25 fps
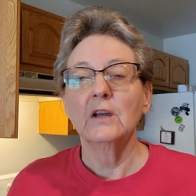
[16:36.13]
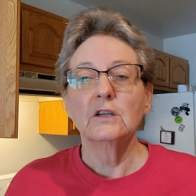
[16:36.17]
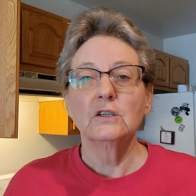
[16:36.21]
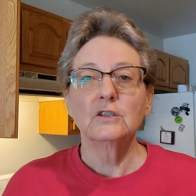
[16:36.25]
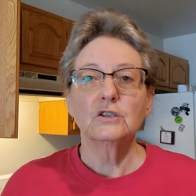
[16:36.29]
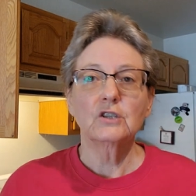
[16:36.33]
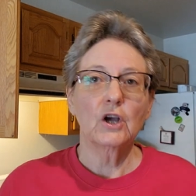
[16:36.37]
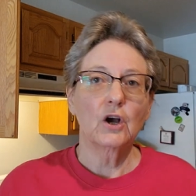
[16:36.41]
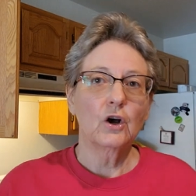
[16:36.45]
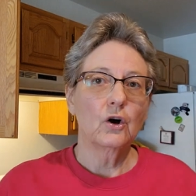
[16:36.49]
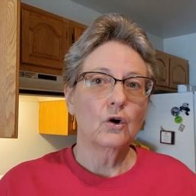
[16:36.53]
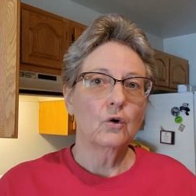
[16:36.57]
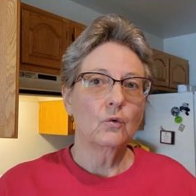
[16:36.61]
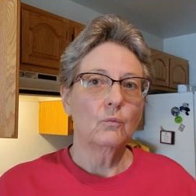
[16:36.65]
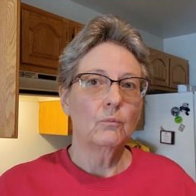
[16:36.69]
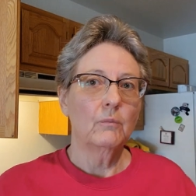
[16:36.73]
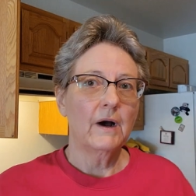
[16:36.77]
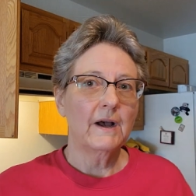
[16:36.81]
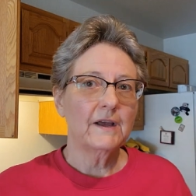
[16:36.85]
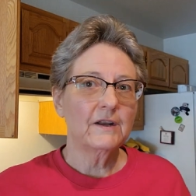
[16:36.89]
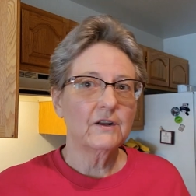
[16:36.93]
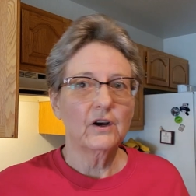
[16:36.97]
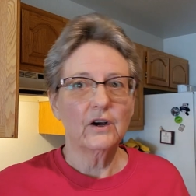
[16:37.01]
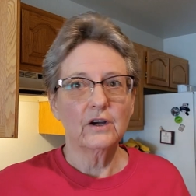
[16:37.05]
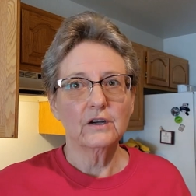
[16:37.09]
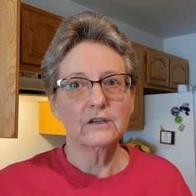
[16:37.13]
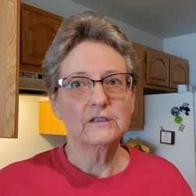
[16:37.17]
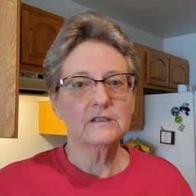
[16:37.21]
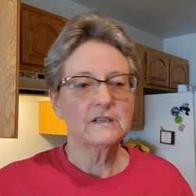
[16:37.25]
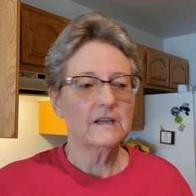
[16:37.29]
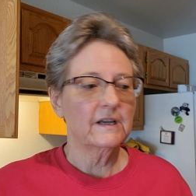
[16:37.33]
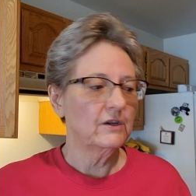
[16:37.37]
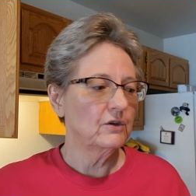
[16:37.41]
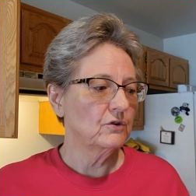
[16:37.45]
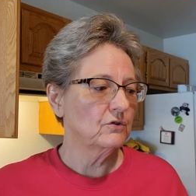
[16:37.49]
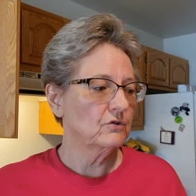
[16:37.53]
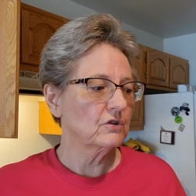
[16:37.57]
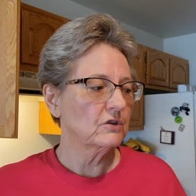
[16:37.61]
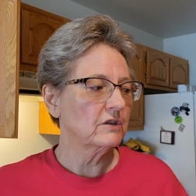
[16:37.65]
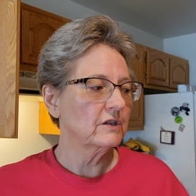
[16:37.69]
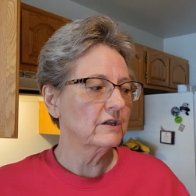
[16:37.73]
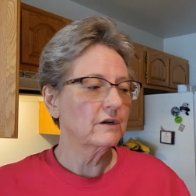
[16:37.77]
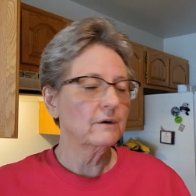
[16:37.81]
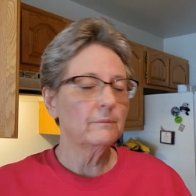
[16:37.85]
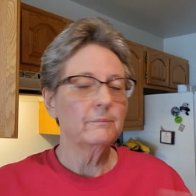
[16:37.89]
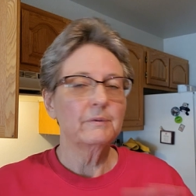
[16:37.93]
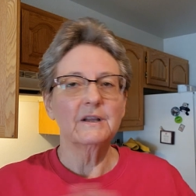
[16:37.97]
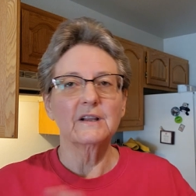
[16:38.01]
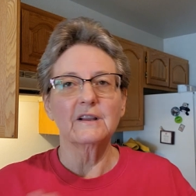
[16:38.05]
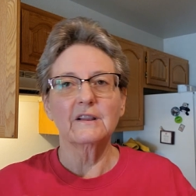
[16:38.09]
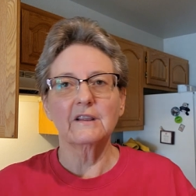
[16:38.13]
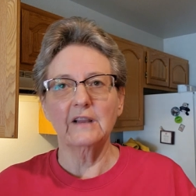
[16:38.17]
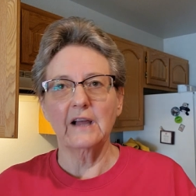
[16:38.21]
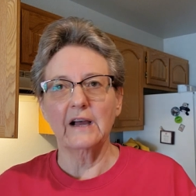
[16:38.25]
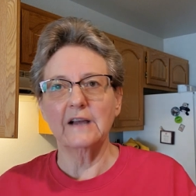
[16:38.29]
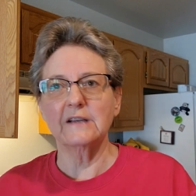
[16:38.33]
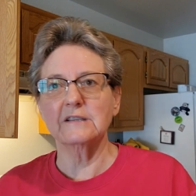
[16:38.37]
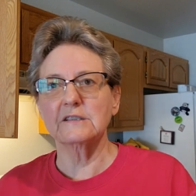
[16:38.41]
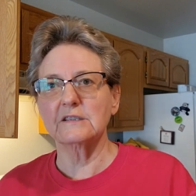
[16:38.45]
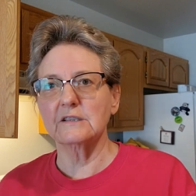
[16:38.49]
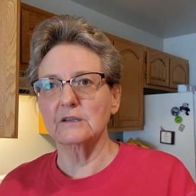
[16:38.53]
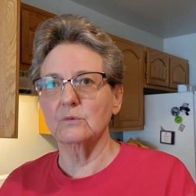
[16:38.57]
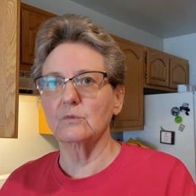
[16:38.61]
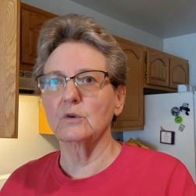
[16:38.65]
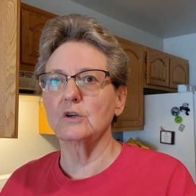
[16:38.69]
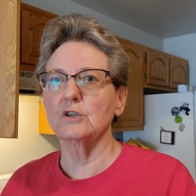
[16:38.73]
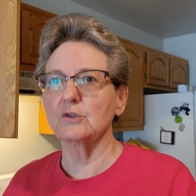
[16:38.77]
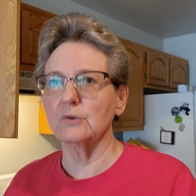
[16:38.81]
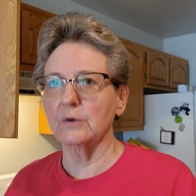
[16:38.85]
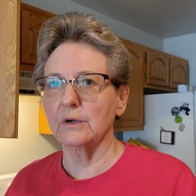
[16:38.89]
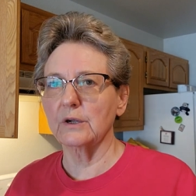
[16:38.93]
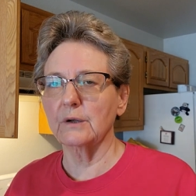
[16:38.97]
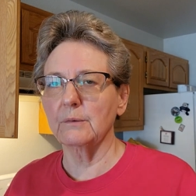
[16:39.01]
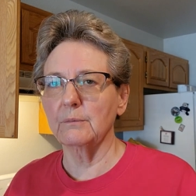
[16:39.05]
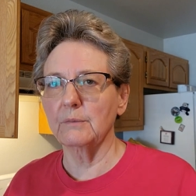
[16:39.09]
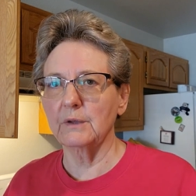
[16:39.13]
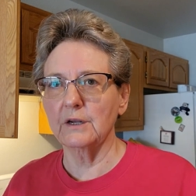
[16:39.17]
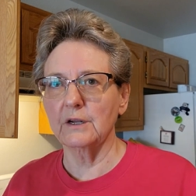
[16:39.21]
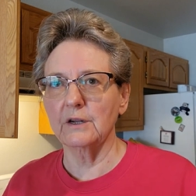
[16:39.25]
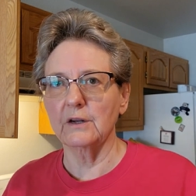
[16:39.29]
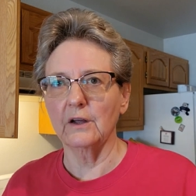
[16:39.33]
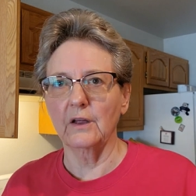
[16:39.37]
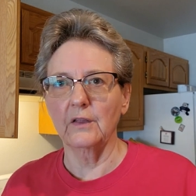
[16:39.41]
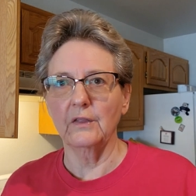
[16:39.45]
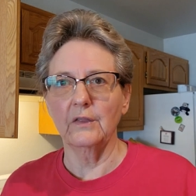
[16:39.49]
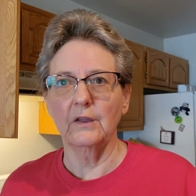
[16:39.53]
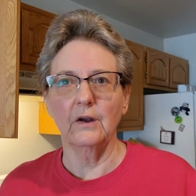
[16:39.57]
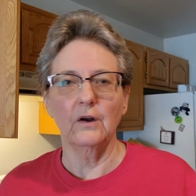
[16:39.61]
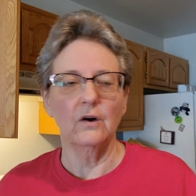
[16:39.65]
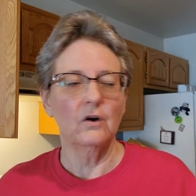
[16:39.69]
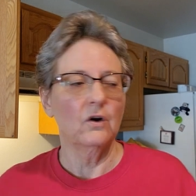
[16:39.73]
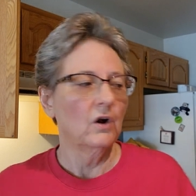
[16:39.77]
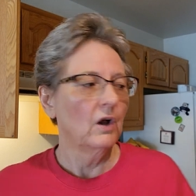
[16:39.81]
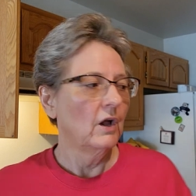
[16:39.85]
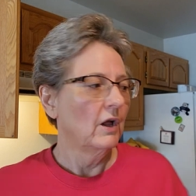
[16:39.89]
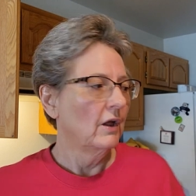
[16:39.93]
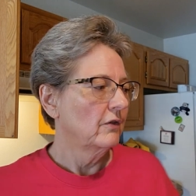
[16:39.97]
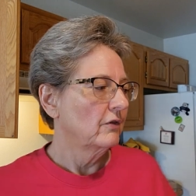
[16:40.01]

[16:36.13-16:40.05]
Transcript: so my dogs they use a little bit less than what's recommended on there